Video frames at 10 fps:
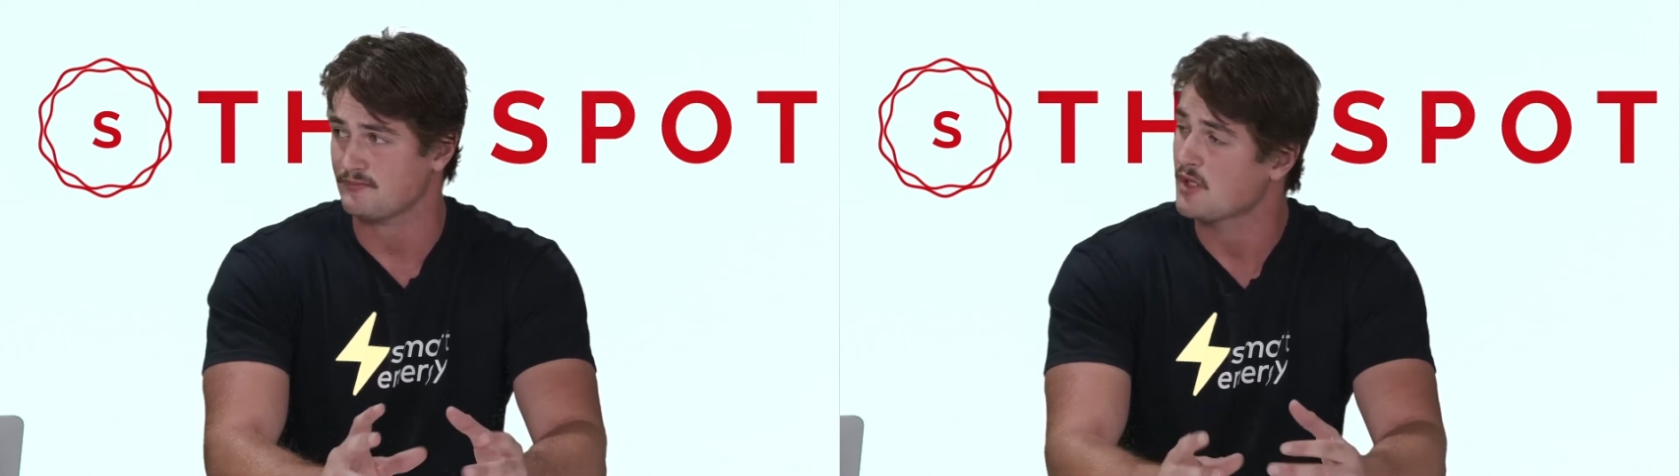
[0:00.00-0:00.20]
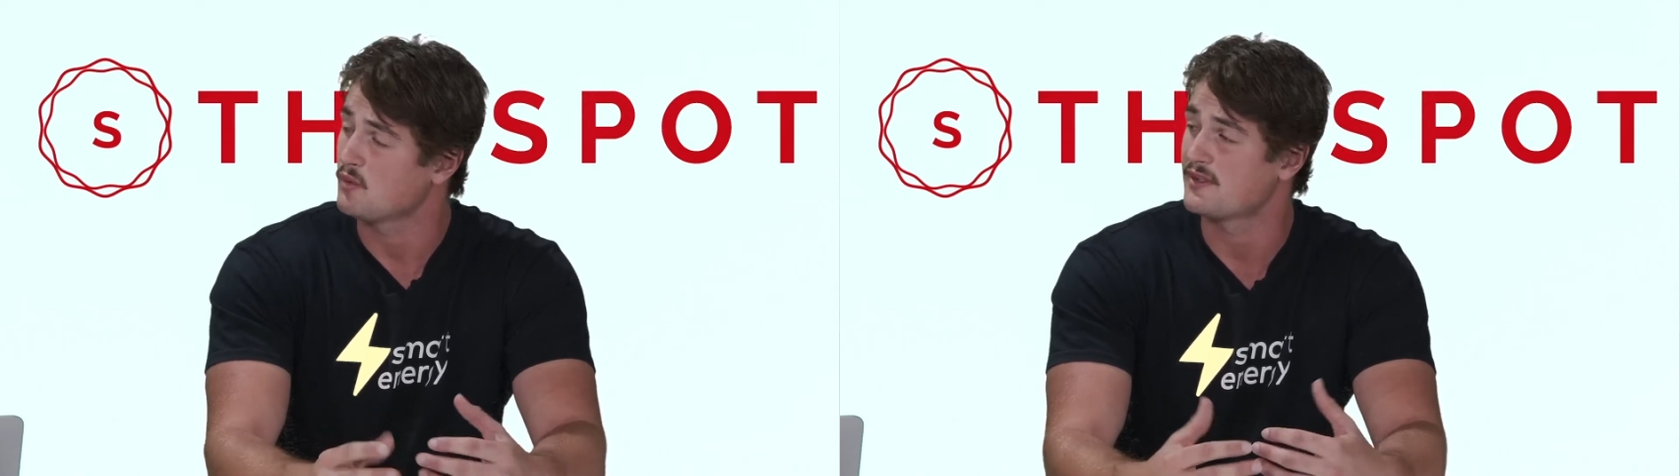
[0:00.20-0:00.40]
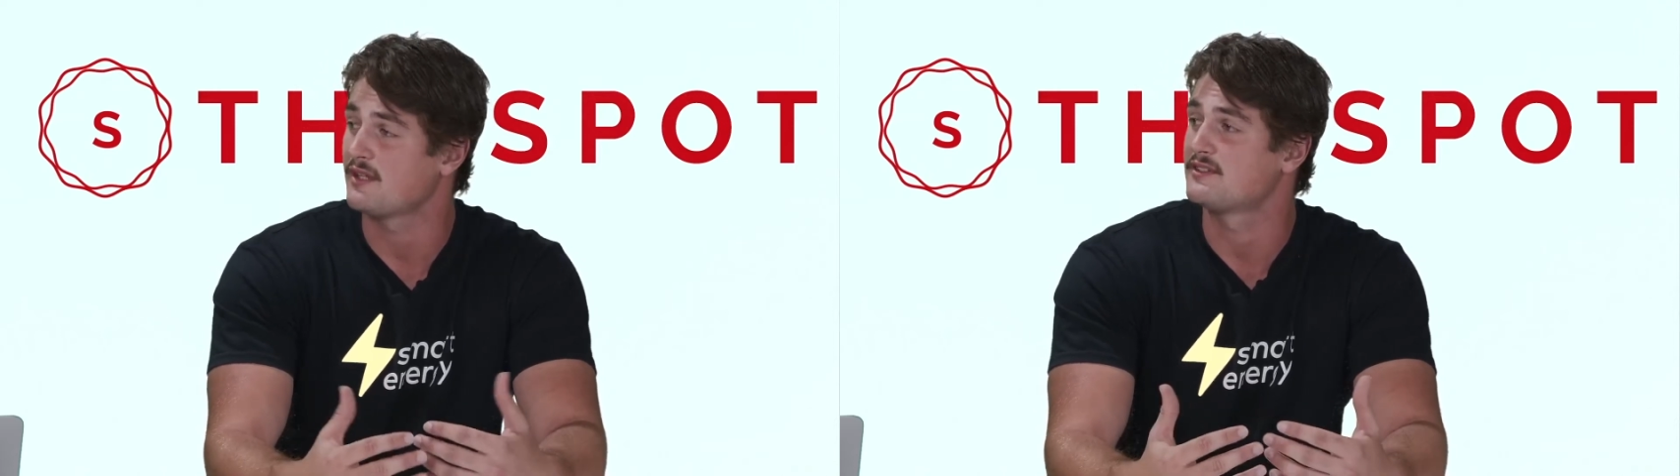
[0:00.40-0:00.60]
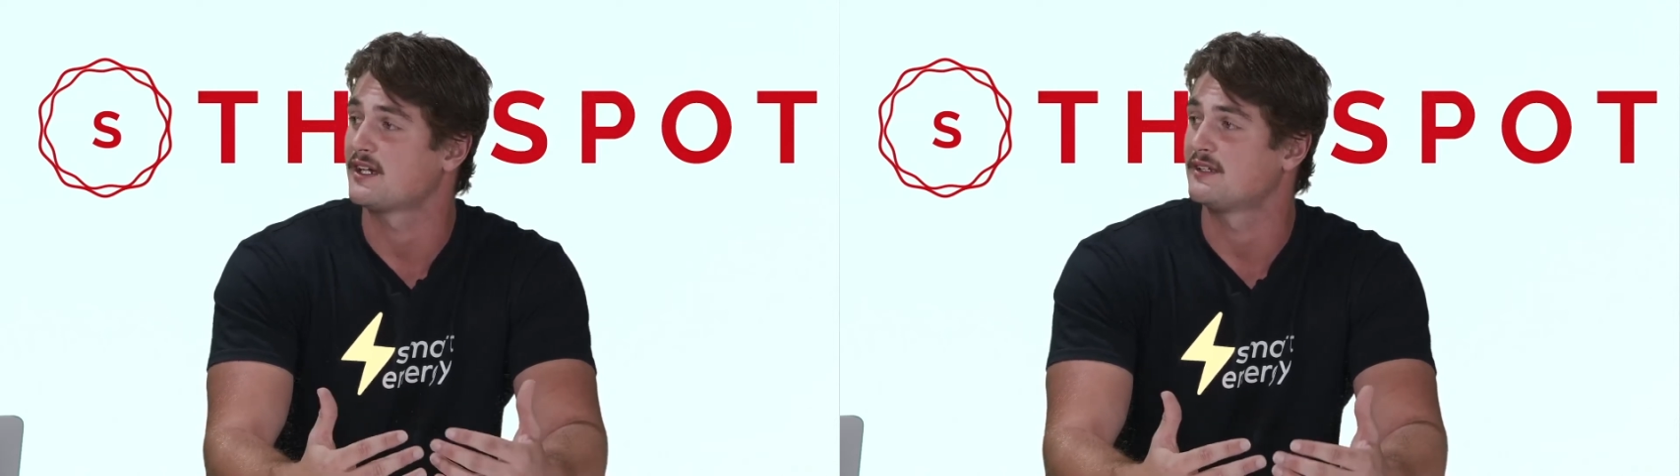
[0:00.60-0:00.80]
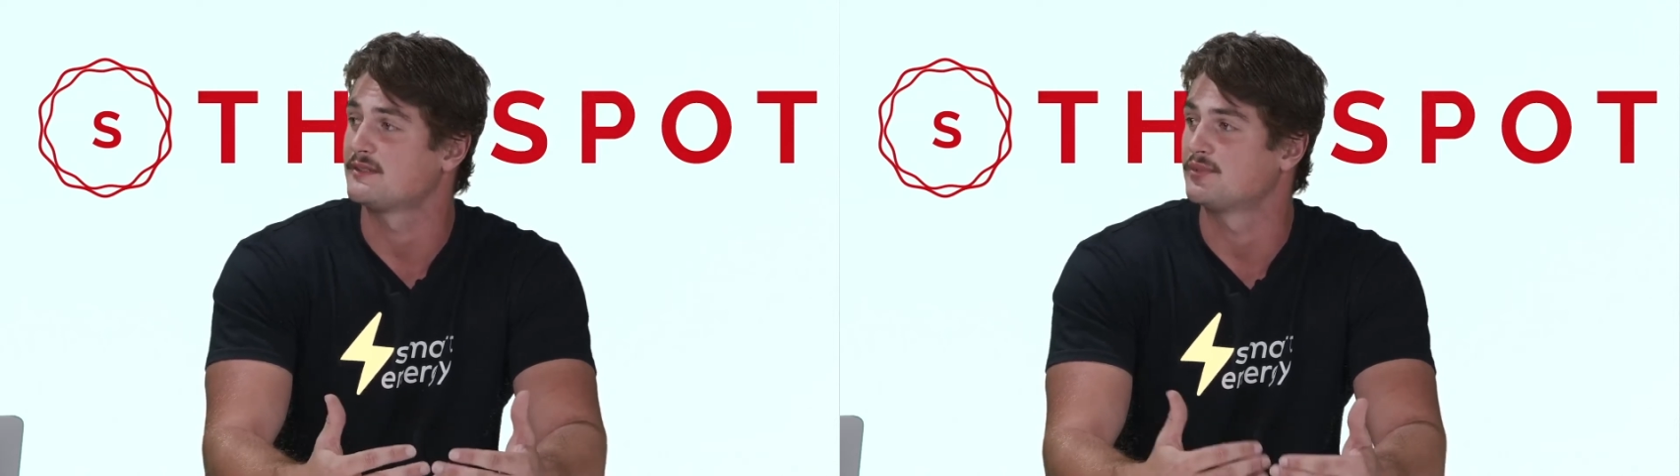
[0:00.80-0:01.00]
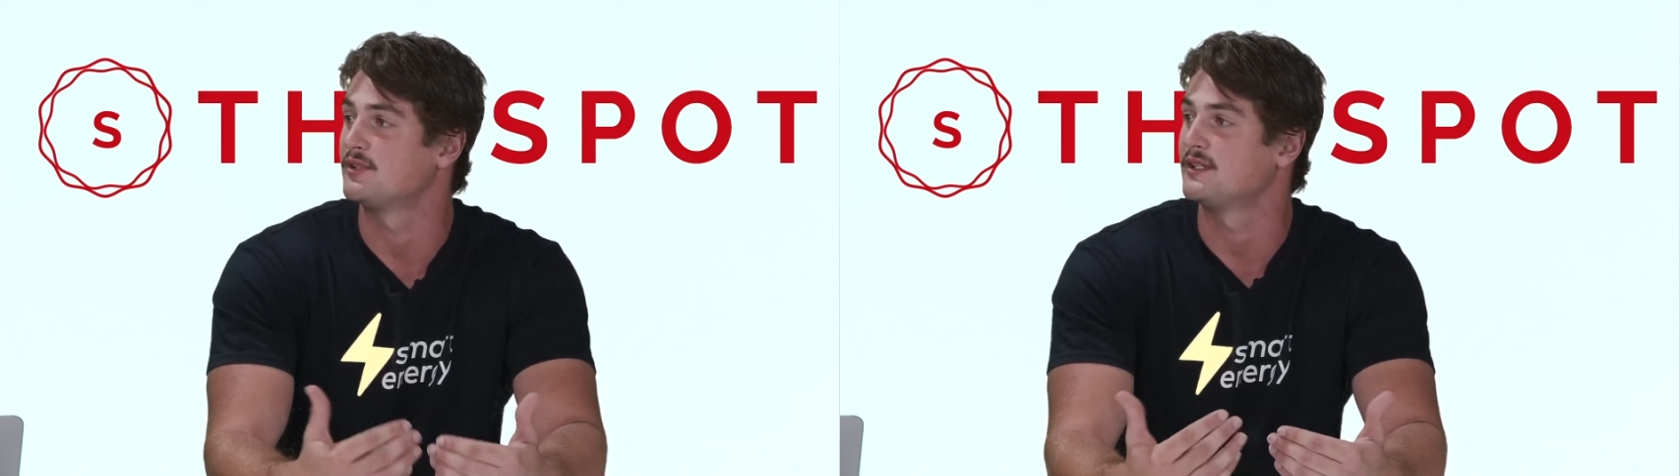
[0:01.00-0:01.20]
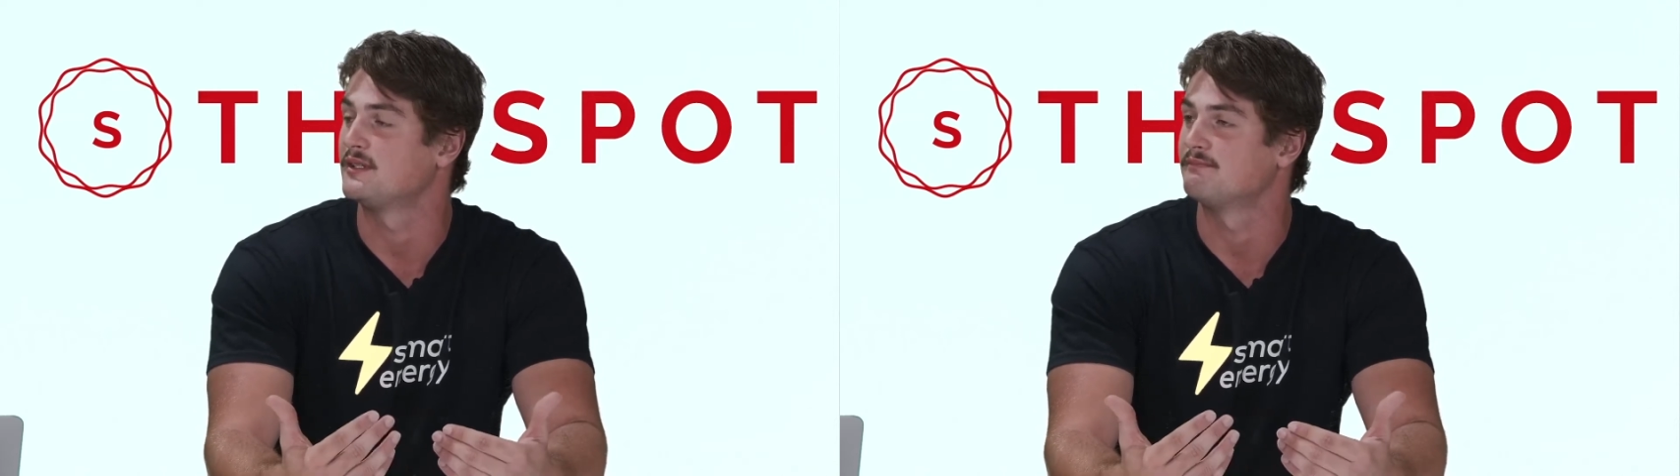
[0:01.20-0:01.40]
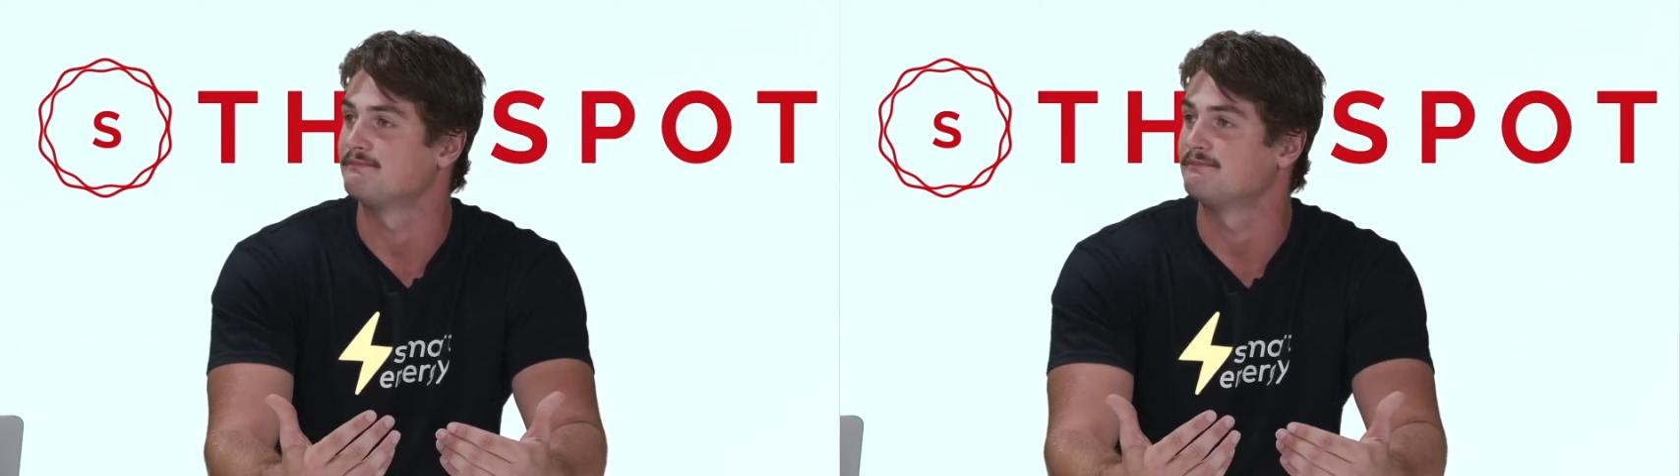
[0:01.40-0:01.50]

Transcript: What they've done is put in